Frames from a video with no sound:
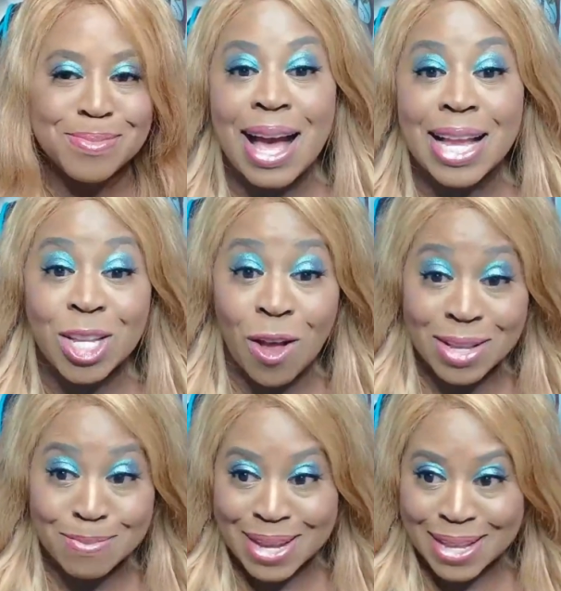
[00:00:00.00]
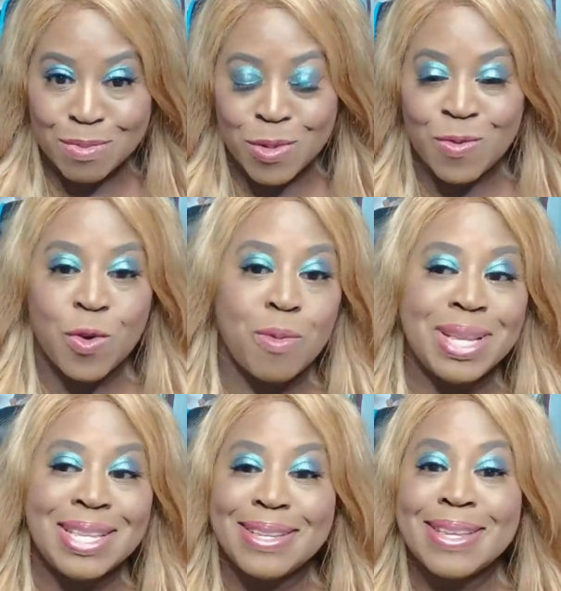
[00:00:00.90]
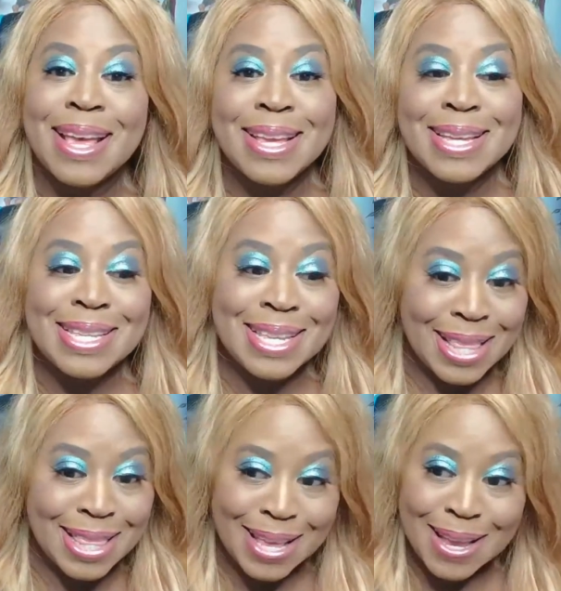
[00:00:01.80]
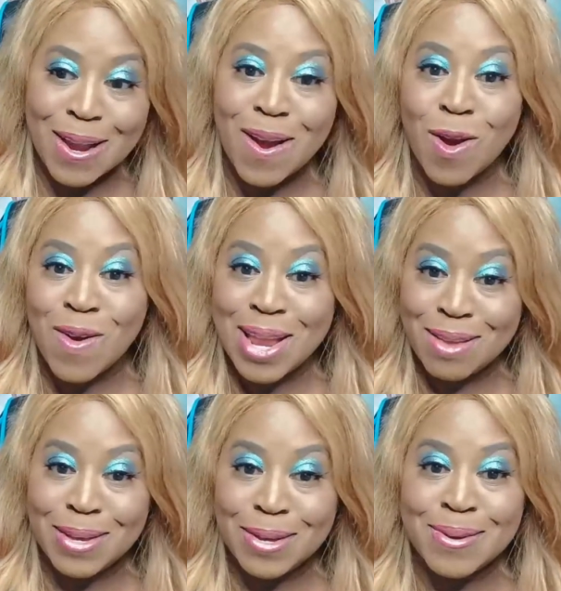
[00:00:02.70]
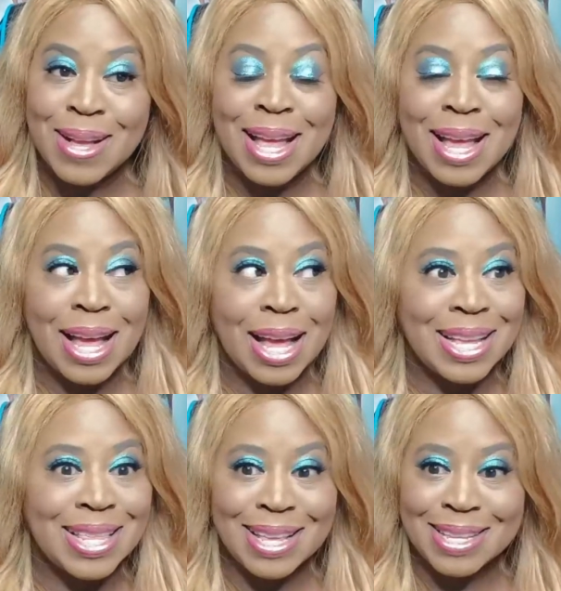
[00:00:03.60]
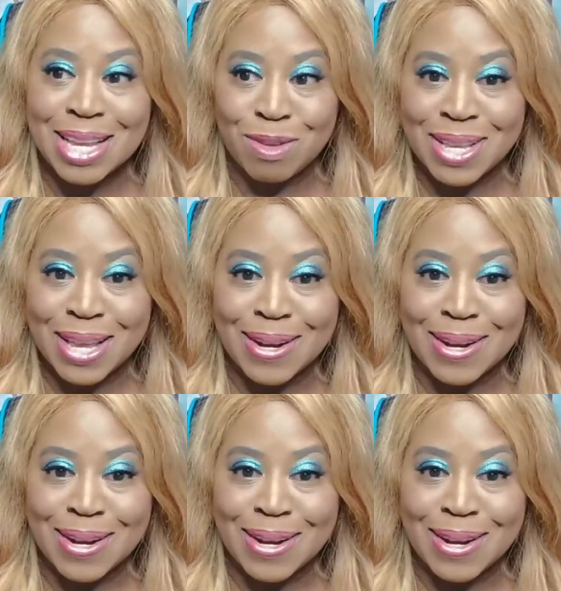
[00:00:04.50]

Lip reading: I talked about the performances. Cynthia Erivo, I think that's how I'm saying